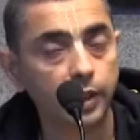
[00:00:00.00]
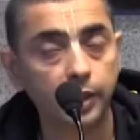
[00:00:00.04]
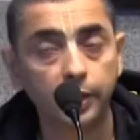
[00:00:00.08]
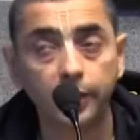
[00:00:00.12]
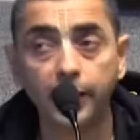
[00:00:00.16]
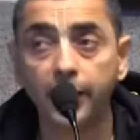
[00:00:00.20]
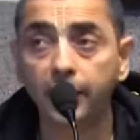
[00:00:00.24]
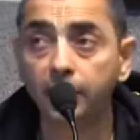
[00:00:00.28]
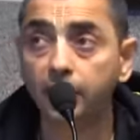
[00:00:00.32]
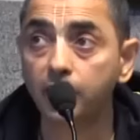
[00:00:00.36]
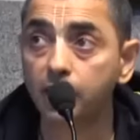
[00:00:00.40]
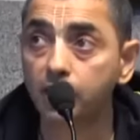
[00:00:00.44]

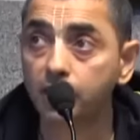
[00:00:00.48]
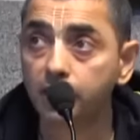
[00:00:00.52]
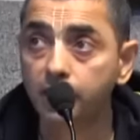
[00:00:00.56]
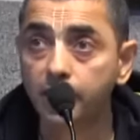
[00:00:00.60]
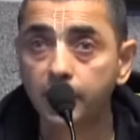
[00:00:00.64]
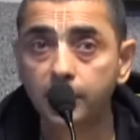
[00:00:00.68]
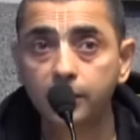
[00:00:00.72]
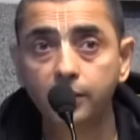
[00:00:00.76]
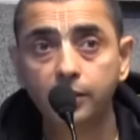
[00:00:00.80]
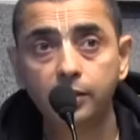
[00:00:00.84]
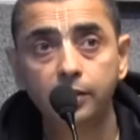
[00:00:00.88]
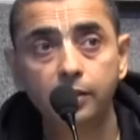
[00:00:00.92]
Like that,
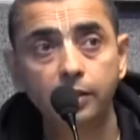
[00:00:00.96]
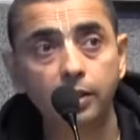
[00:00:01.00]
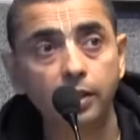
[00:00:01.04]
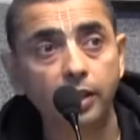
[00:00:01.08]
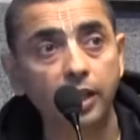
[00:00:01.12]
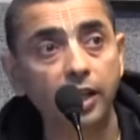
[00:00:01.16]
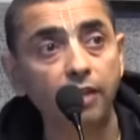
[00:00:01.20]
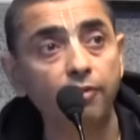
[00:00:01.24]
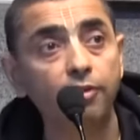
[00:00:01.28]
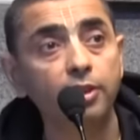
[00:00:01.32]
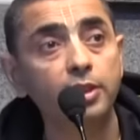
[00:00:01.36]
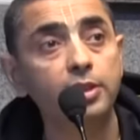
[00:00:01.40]
six
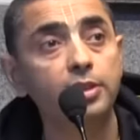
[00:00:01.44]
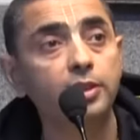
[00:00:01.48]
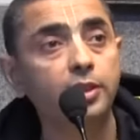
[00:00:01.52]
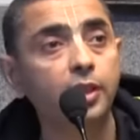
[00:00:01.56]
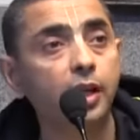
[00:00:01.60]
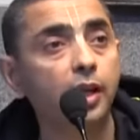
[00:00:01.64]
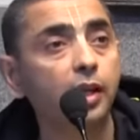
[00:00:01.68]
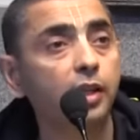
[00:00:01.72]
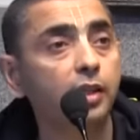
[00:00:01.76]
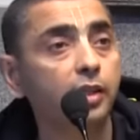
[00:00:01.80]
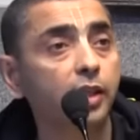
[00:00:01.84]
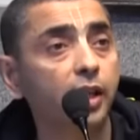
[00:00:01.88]
levels
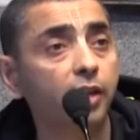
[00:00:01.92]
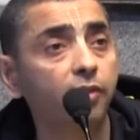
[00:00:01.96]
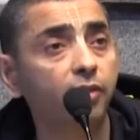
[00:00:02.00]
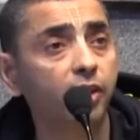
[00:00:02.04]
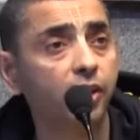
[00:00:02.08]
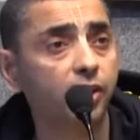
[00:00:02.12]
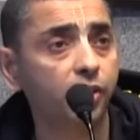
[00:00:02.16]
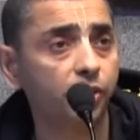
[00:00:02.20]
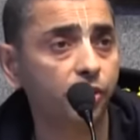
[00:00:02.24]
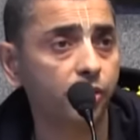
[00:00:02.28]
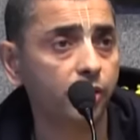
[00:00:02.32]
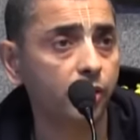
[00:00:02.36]
are there where
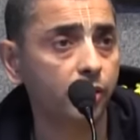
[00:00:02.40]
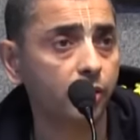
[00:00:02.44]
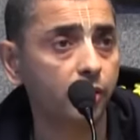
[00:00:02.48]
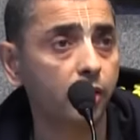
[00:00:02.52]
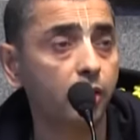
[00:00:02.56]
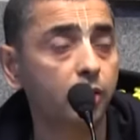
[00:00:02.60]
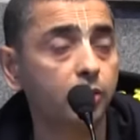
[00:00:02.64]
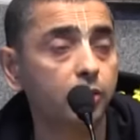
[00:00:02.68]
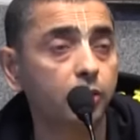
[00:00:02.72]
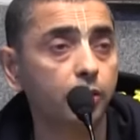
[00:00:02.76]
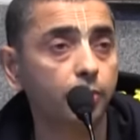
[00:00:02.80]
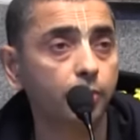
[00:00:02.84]
Krishna
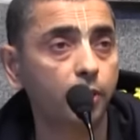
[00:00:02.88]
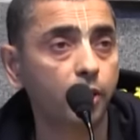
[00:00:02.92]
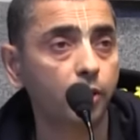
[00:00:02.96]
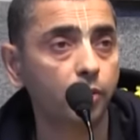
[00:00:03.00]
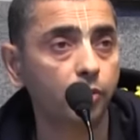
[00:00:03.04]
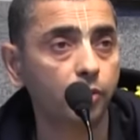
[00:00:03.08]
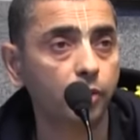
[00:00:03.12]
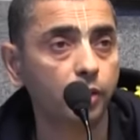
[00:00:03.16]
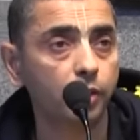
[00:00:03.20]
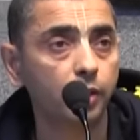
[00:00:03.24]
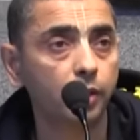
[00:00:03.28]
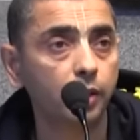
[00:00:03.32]
talks
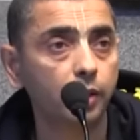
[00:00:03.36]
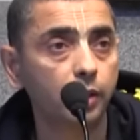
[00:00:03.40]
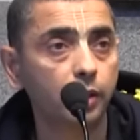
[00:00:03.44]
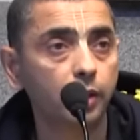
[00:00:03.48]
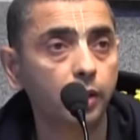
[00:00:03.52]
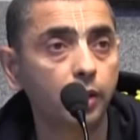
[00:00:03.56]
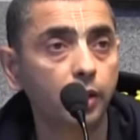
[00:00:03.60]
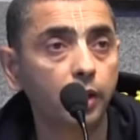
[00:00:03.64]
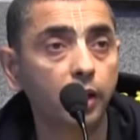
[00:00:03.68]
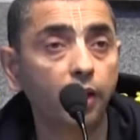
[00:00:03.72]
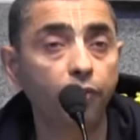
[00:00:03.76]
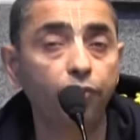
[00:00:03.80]
about.
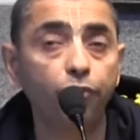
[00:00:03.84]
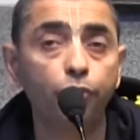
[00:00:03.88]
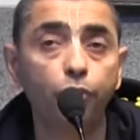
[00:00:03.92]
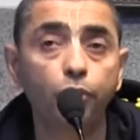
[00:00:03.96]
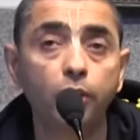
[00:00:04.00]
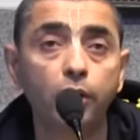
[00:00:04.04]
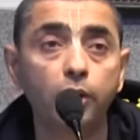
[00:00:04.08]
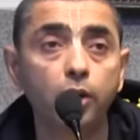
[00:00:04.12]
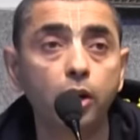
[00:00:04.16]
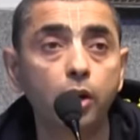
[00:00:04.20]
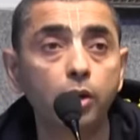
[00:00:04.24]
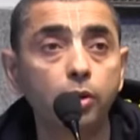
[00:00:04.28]
If you
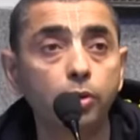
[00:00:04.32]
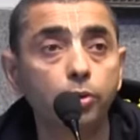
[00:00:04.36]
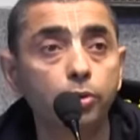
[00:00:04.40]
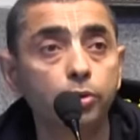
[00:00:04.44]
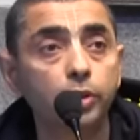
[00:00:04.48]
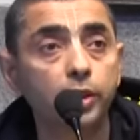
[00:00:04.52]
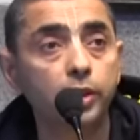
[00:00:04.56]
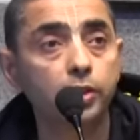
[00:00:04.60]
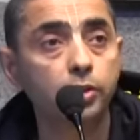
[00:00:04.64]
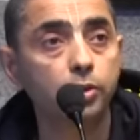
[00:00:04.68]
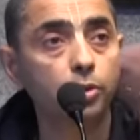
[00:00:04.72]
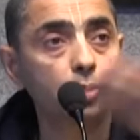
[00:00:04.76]
cannot do
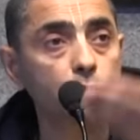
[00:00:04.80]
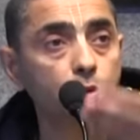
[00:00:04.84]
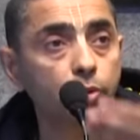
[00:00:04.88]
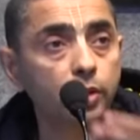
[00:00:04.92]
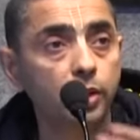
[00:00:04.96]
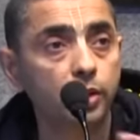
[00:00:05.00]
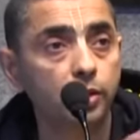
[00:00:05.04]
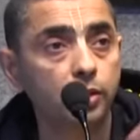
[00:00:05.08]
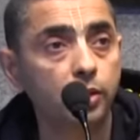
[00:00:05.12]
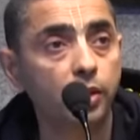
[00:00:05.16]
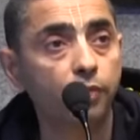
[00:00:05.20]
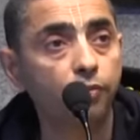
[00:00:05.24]
this, do
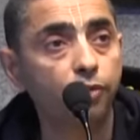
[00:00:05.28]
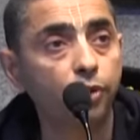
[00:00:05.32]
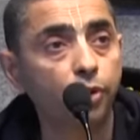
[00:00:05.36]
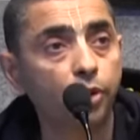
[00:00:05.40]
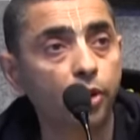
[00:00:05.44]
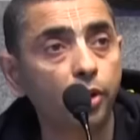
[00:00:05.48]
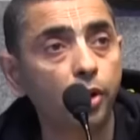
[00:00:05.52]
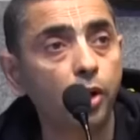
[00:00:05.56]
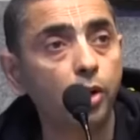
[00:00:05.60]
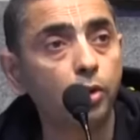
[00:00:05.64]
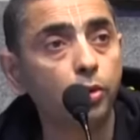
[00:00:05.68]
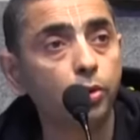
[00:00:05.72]
this. If you
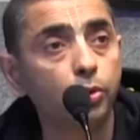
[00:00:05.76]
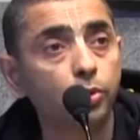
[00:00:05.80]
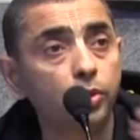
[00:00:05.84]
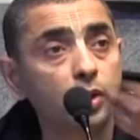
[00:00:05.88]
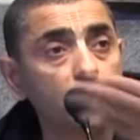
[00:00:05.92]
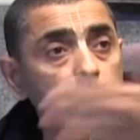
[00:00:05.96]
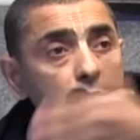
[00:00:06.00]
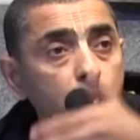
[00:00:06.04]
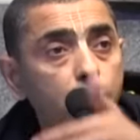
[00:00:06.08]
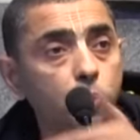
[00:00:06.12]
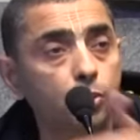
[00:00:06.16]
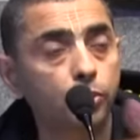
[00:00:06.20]
cannot do
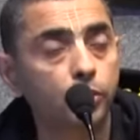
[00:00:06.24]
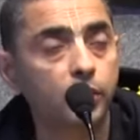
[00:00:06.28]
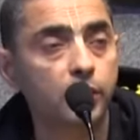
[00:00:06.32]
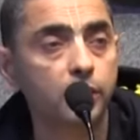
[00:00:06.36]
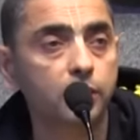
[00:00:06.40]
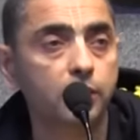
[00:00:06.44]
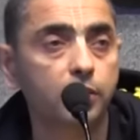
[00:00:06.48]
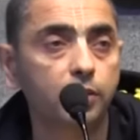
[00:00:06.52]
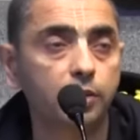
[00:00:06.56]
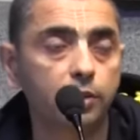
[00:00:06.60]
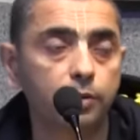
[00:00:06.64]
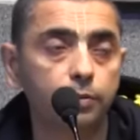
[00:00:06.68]
this, do
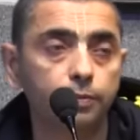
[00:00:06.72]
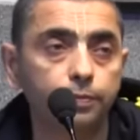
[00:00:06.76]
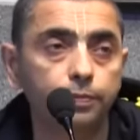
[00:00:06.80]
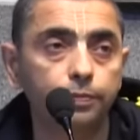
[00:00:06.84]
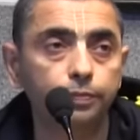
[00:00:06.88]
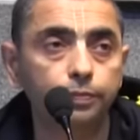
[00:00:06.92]
this.